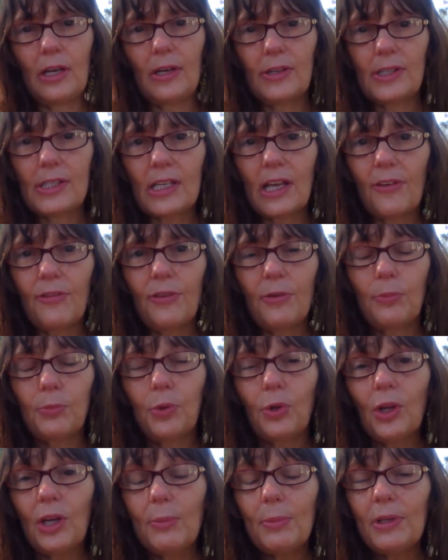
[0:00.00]

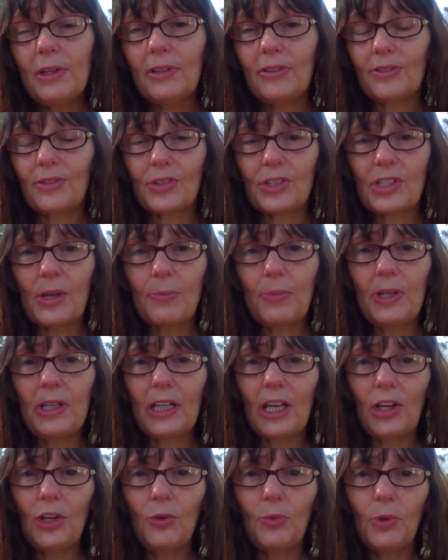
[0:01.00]
self-employment or something
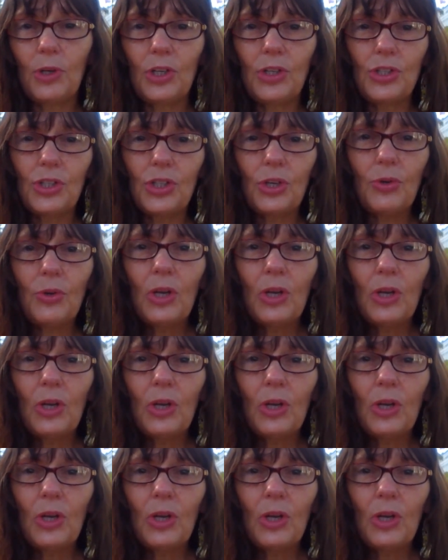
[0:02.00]
that you want to do,